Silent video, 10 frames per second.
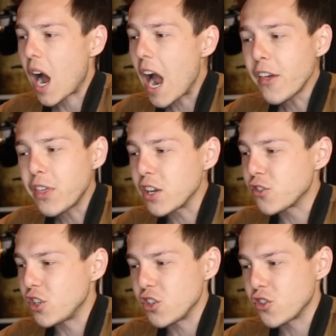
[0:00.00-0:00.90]
I think
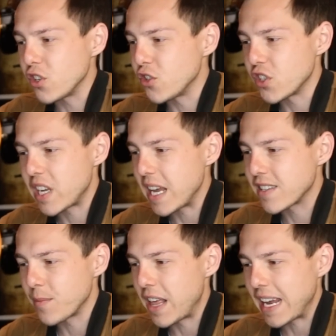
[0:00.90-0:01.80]
she should just take
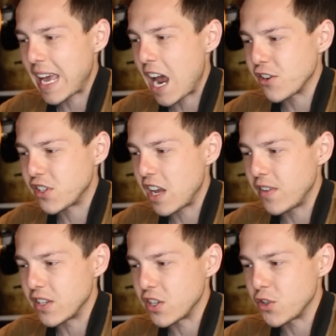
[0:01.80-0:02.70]
some of that cash
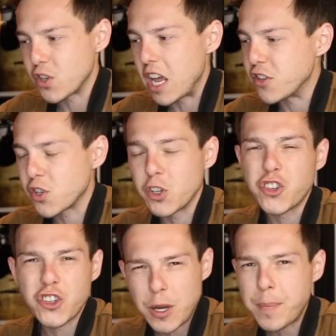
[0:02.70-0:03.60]
savings and just and start
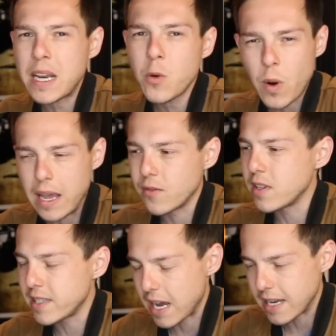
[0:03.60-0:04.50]
chipping away at
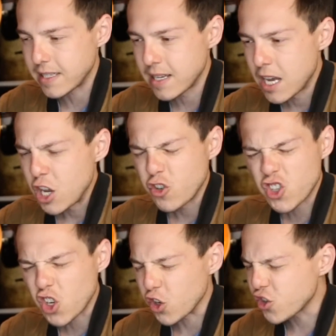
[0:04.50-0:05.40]
the debt.
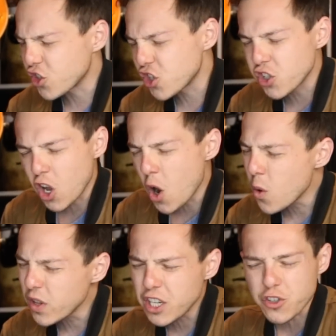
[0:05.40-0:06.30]
Just start
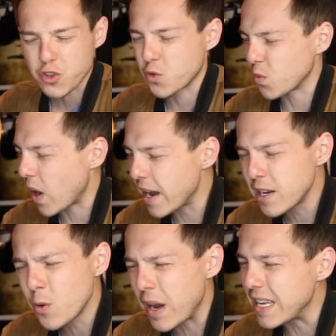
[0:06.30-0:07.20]
slowly, just
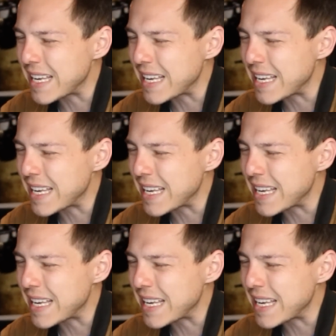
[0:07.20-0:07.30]
grinding away.